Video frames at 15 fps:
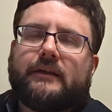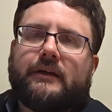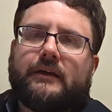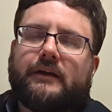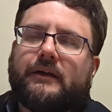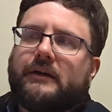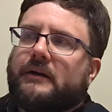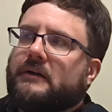
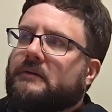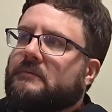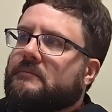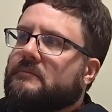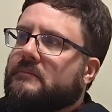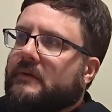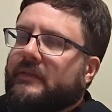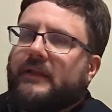
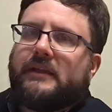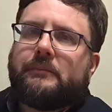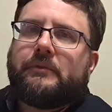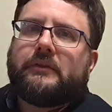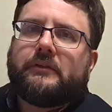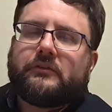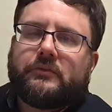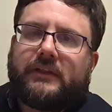I'd like to
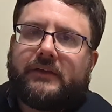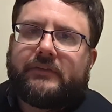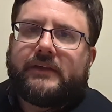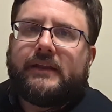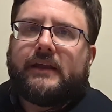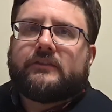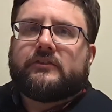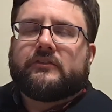build those real life
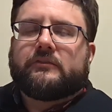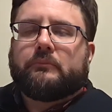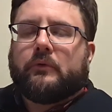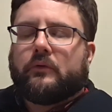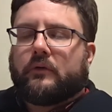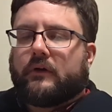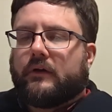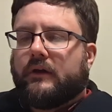connections
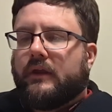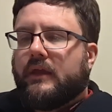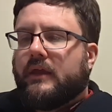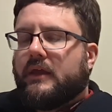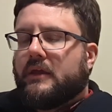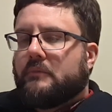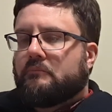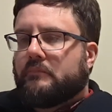more,
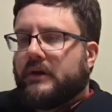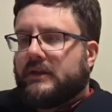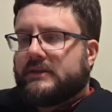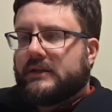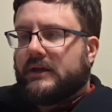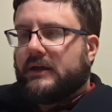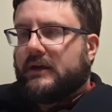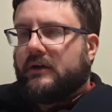but
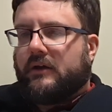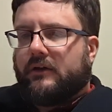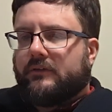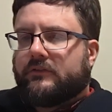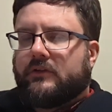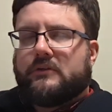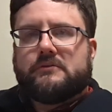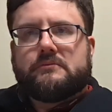
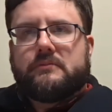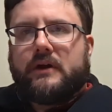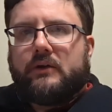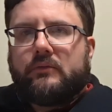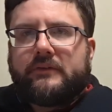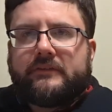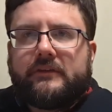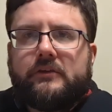also I
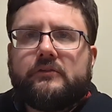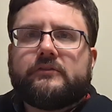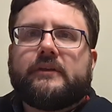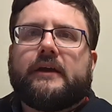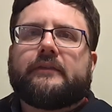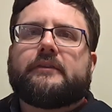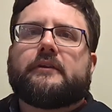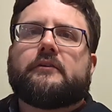want to see who's
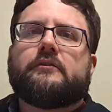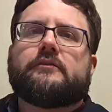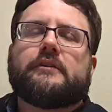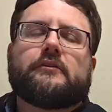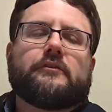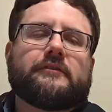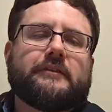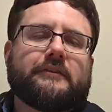out there who's
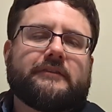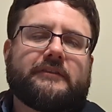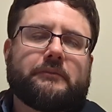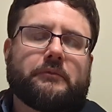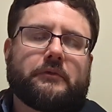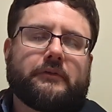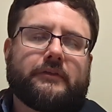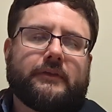interested in
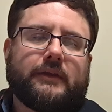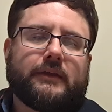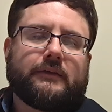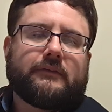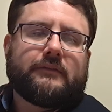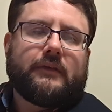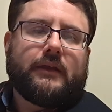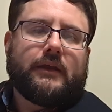similar
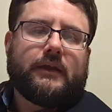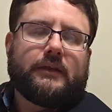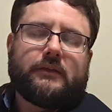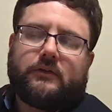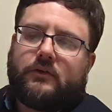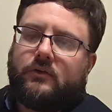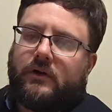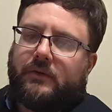things and
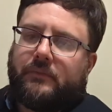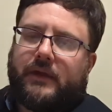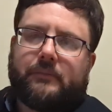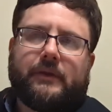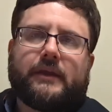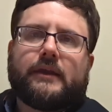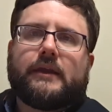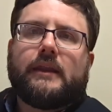who I might
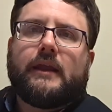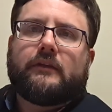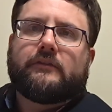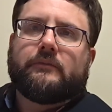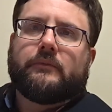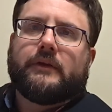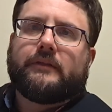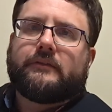make a
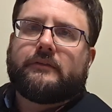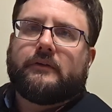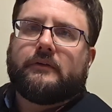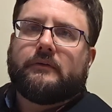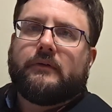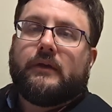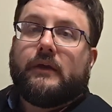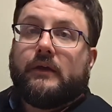connection with.
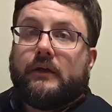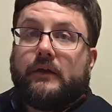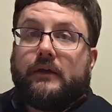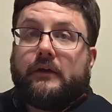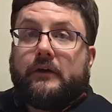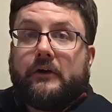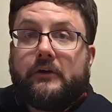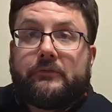So
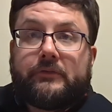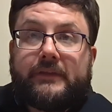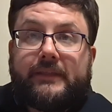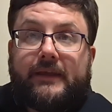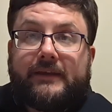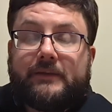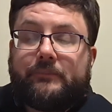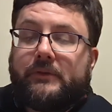hopefully
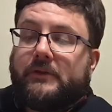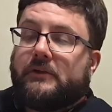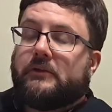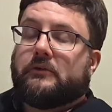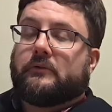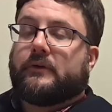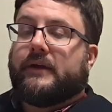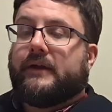that could be
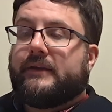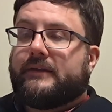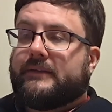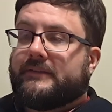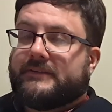you, right?